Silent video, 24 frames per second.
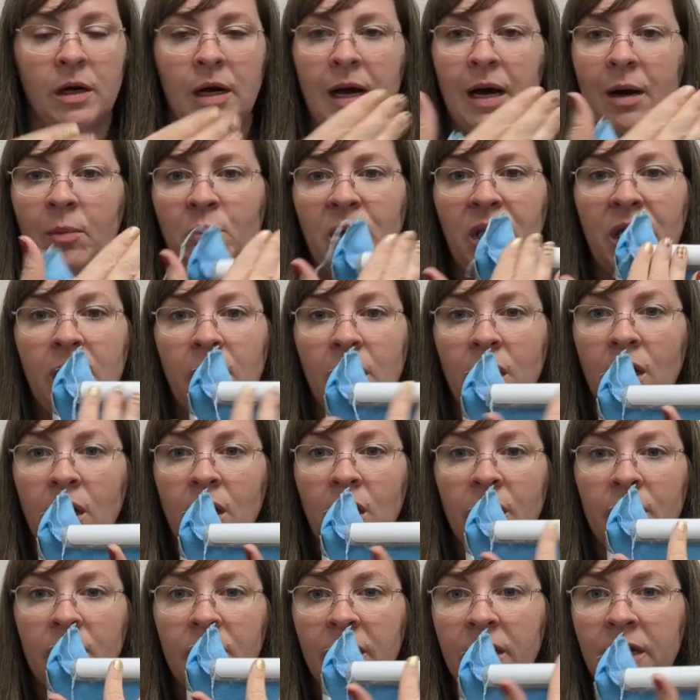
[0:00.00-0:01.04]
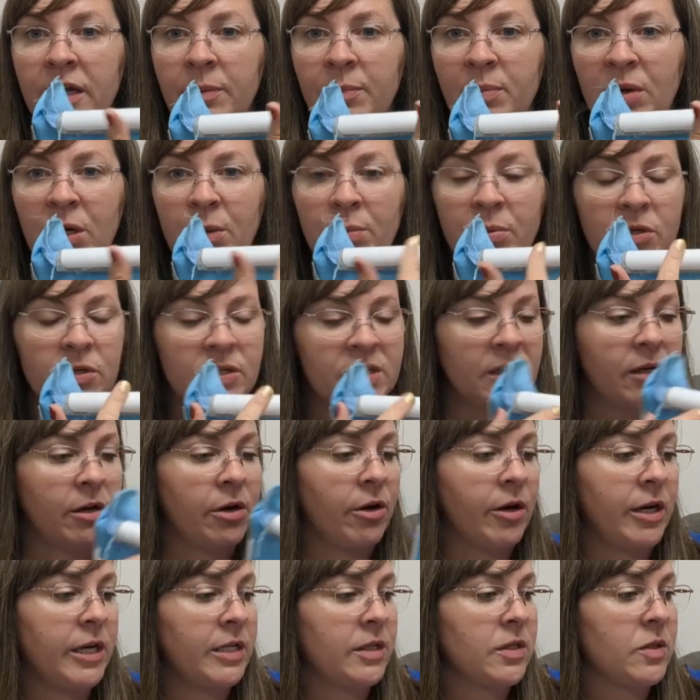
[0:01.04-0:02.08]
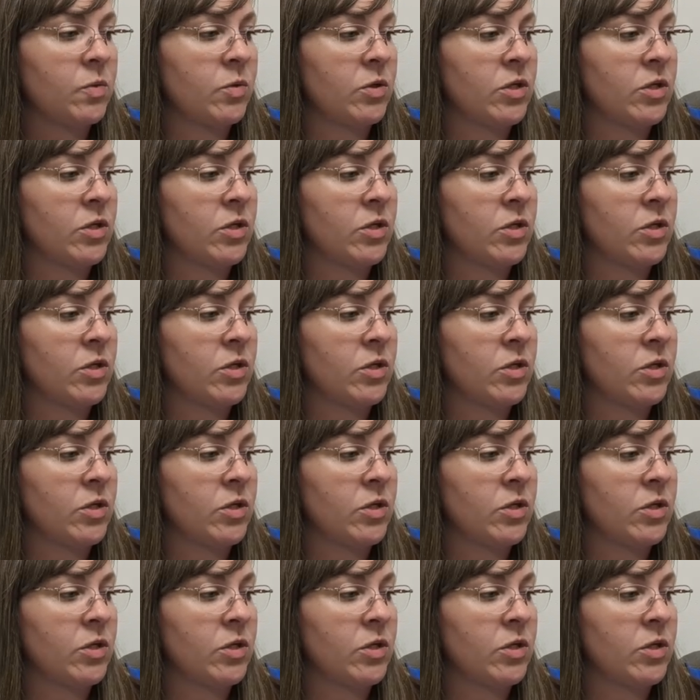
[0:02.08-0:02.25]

up here purples and greens